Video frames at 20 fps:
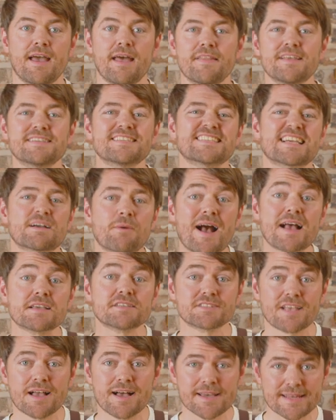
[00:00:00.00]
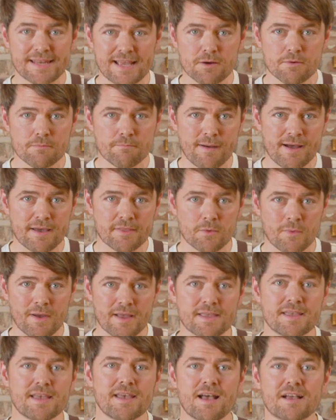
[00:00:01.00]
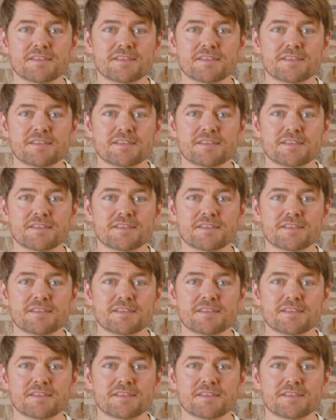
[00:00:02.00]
This is how I started out, by the way.